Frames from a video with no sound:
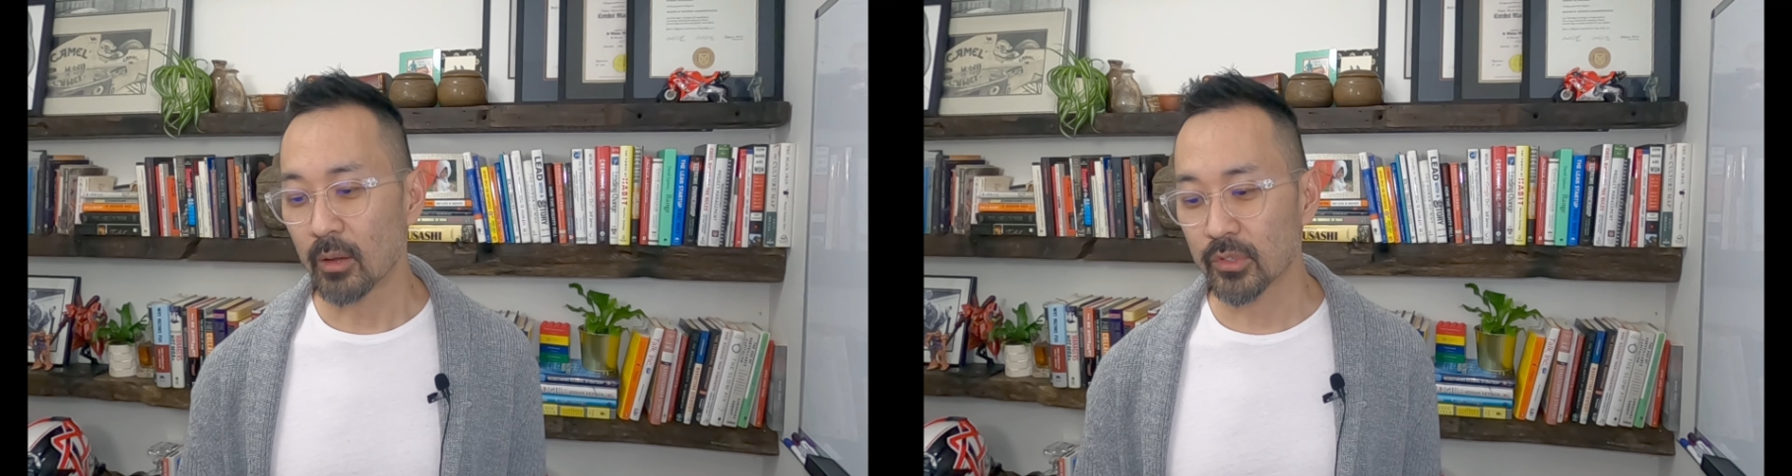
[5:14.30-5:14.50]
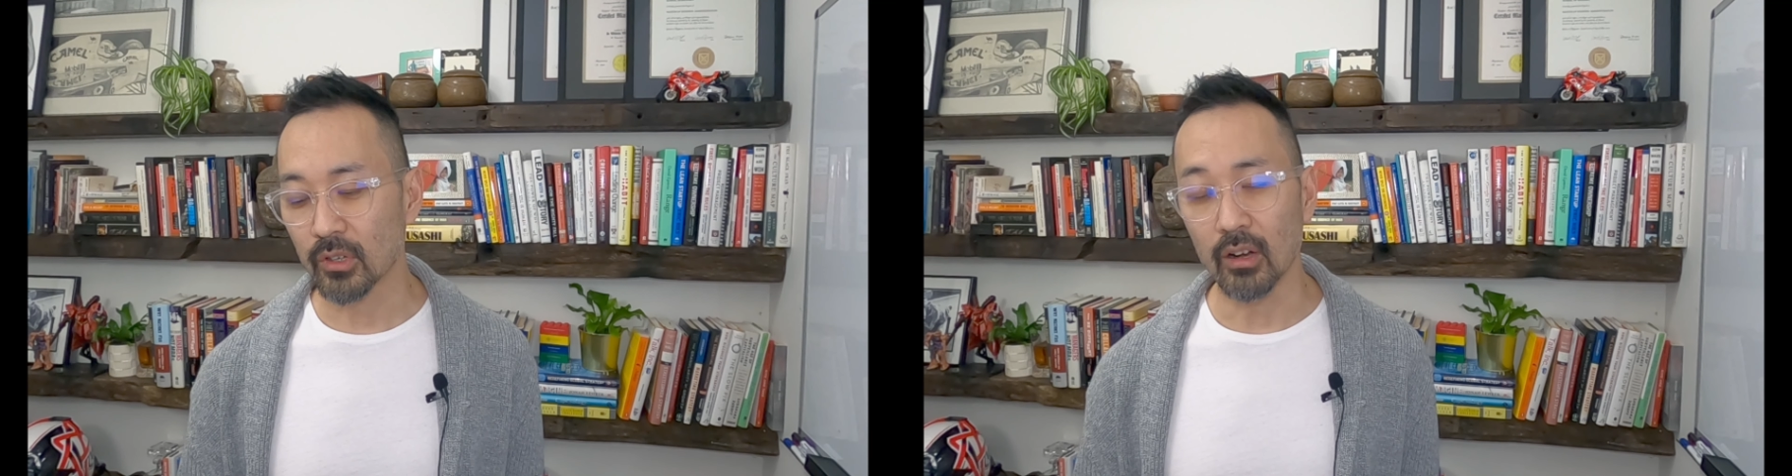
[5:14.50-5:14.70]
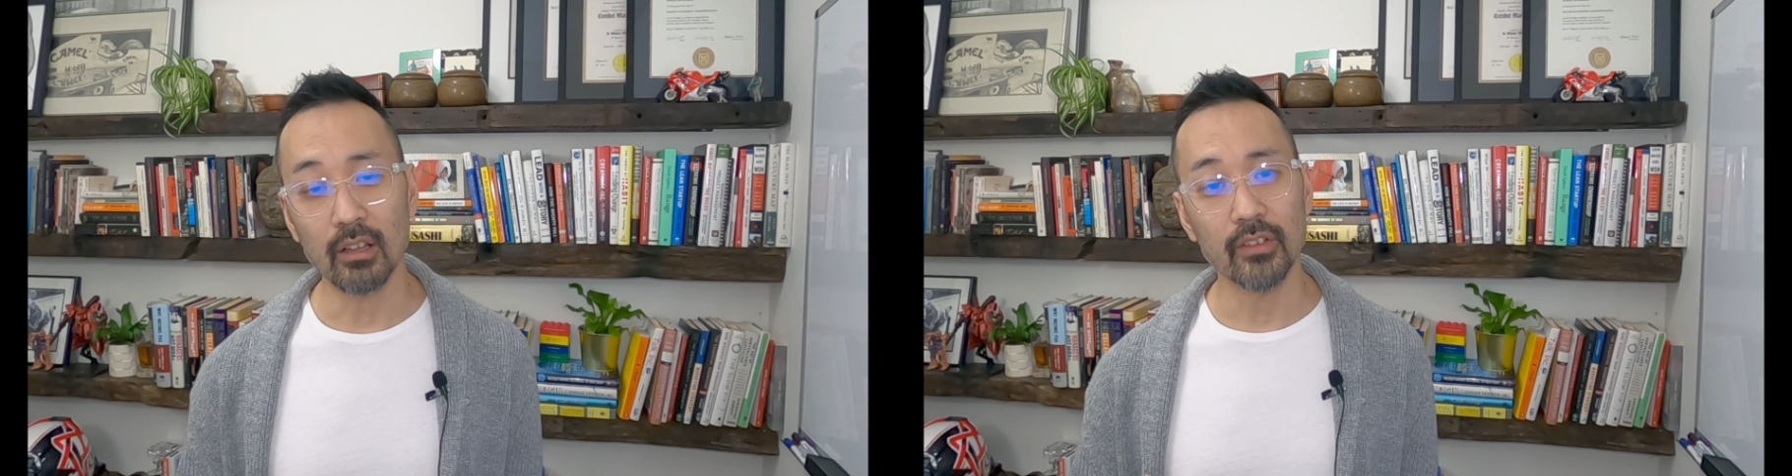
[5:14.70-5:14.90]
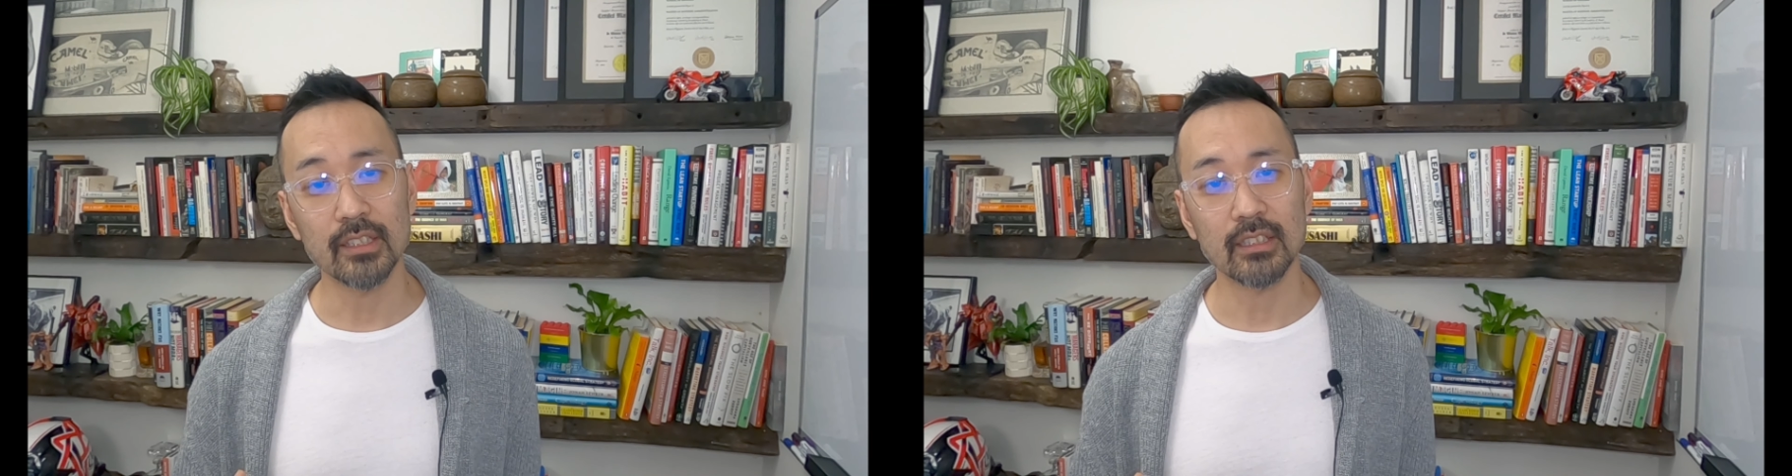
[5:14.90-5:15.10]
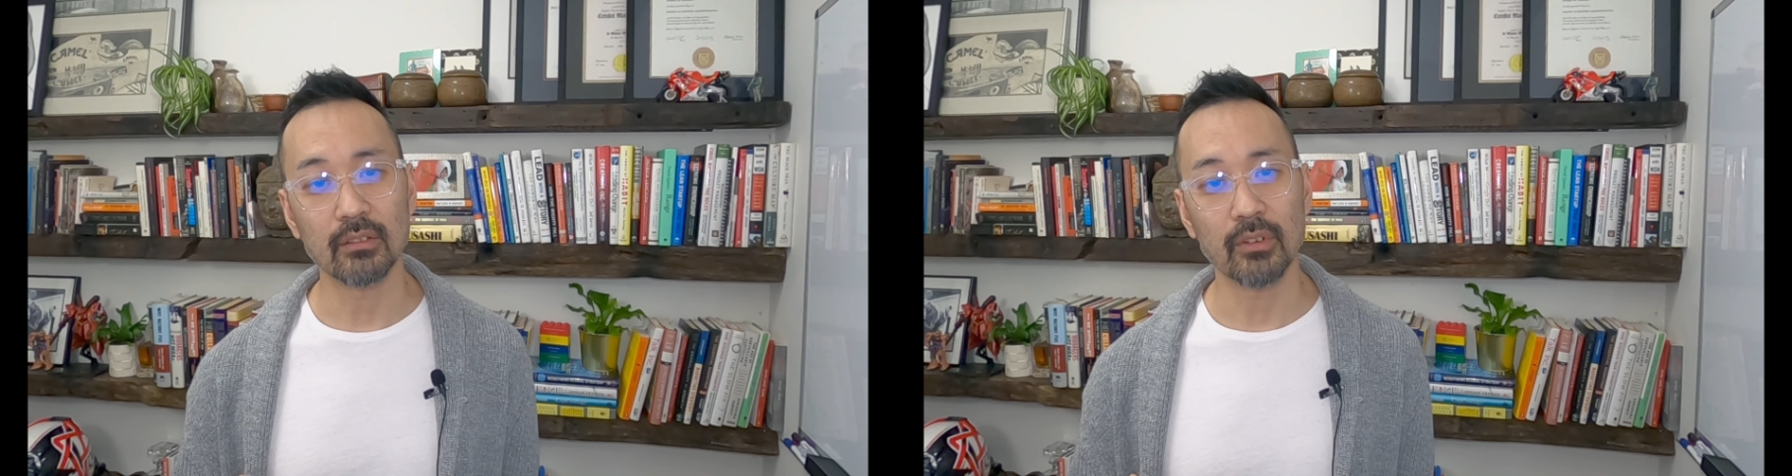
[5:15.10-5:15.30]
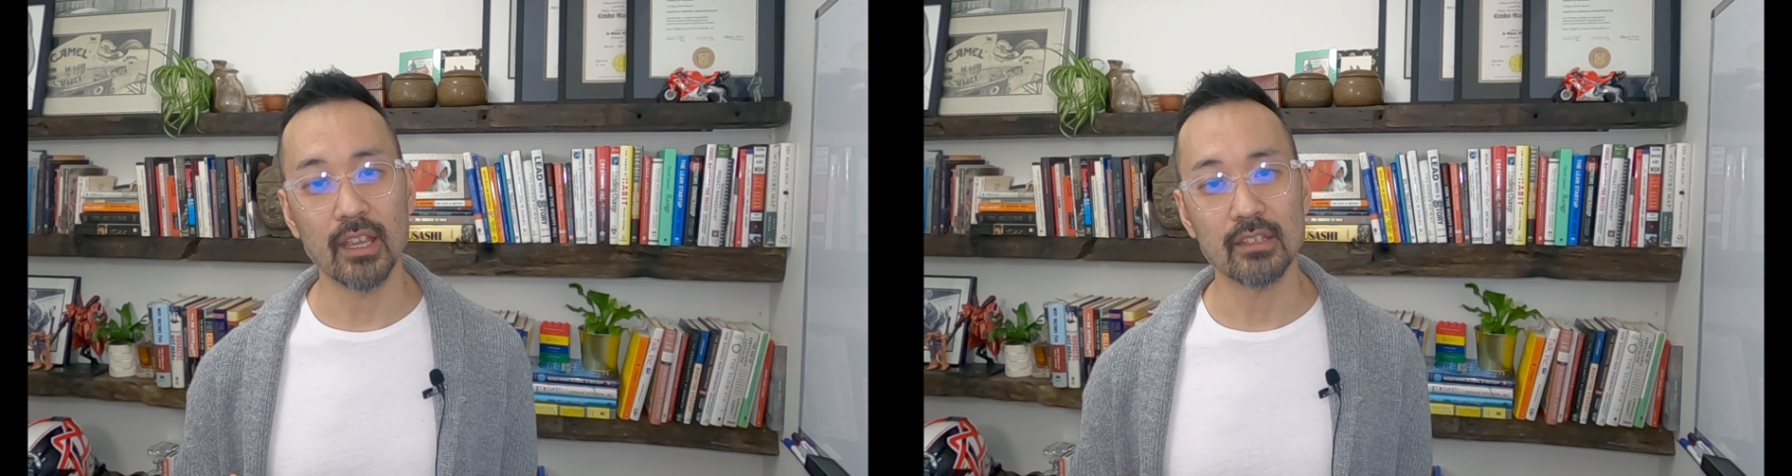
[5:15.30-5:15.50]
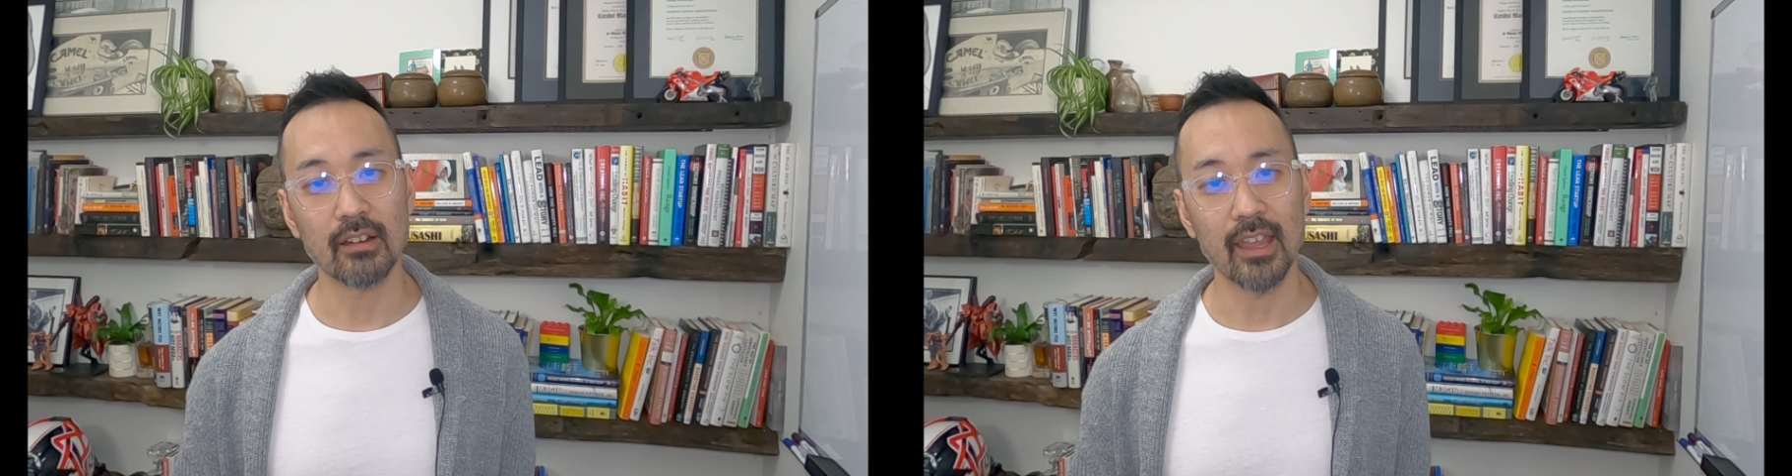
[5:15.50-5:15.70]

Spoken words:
I'm sure all of us can raise